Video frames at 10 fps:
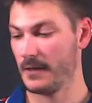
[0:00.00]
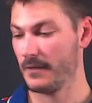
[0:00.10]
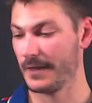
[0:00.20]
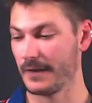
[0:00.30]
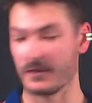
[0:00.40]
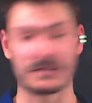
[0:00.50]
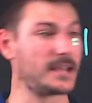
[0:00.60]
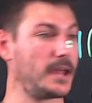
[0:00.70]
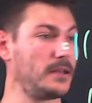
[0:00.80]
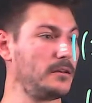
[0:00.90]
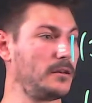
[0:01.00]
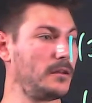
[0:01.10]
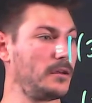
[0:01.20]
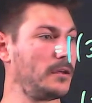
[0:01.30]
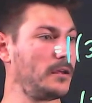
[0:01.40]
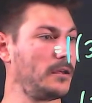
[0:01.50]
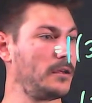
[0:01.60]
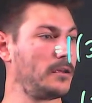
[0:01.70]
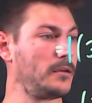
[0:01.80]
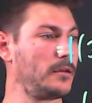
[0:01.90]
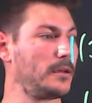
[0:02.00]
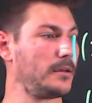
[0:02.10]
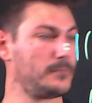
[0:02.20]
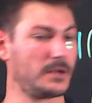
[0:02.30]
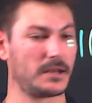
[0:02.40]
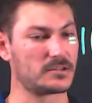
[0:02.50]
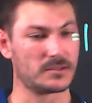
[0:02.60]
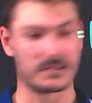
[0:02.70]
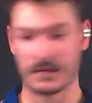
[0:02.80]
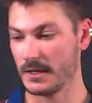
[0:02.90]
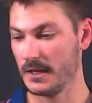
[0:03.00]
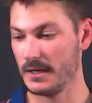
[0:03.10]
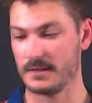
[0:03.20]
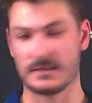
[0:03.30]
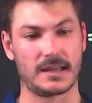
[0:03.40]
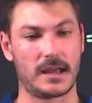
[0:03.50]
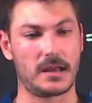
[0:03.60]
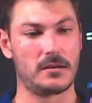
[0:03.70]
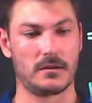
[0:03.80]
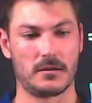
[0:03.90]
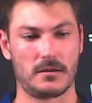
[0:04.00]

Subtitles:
Then I've got 10. My next one's down here. 10,